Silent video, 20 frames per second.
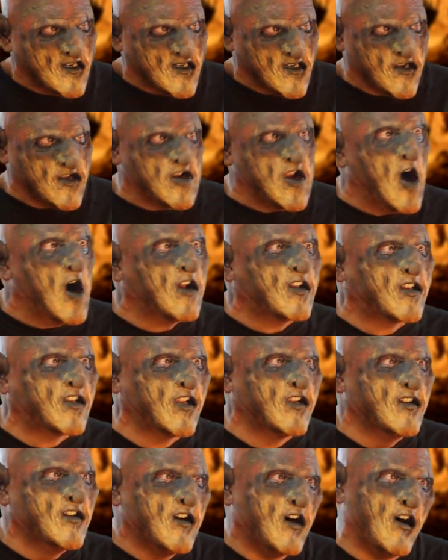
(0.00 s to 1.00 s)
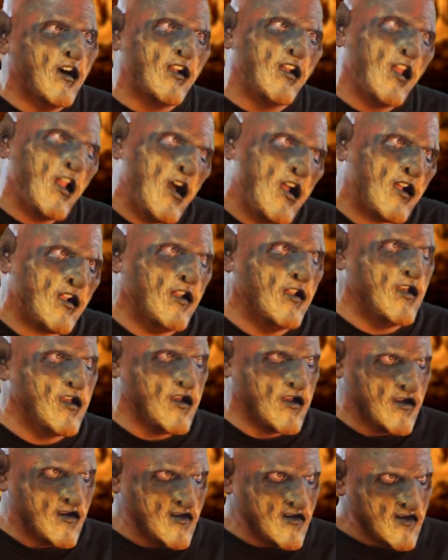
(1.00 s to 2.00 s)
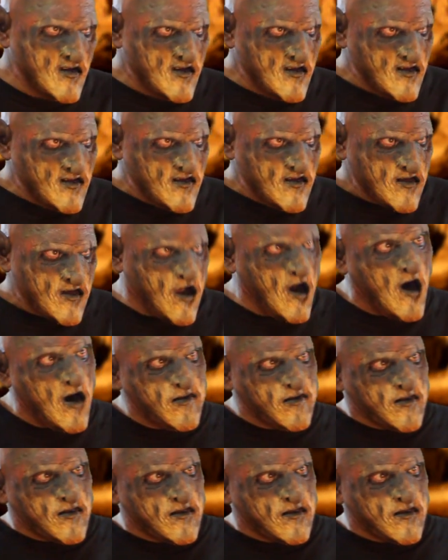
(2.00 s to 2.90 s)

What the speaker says: Not unlikely. Come!